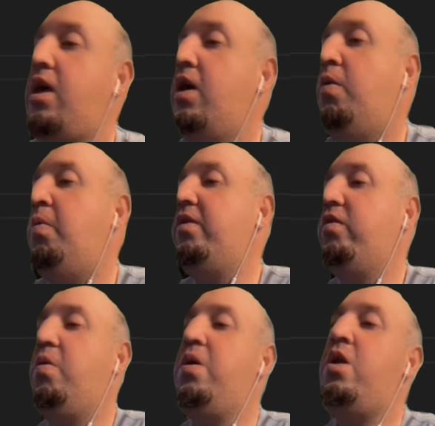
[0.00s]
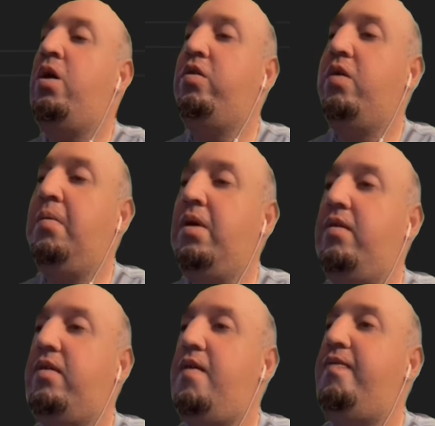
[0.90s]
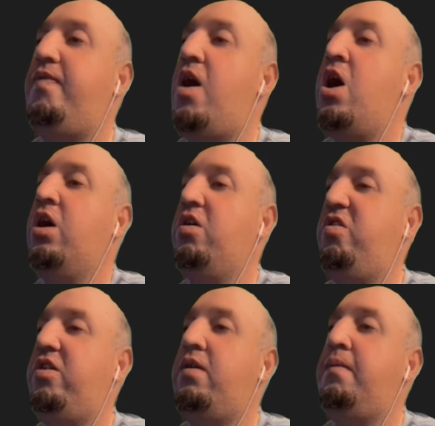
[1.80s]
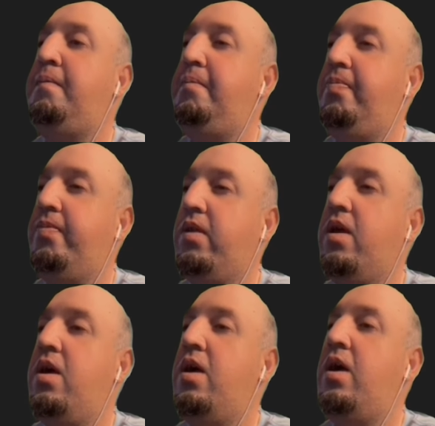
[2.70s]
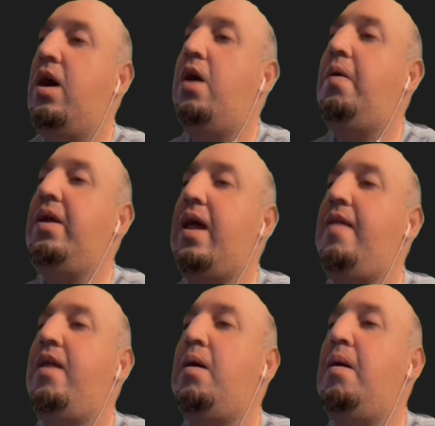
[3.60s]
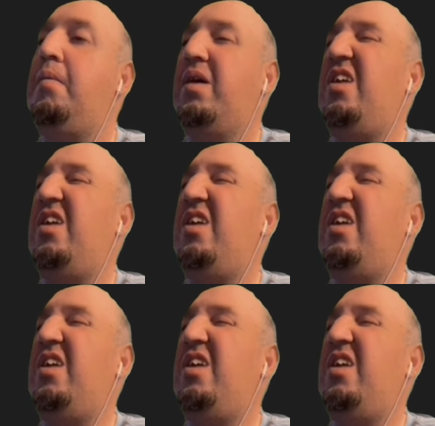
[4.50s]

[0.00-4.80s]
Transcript: what's going on. So I'm gonna say function. All right, and now I'm gonna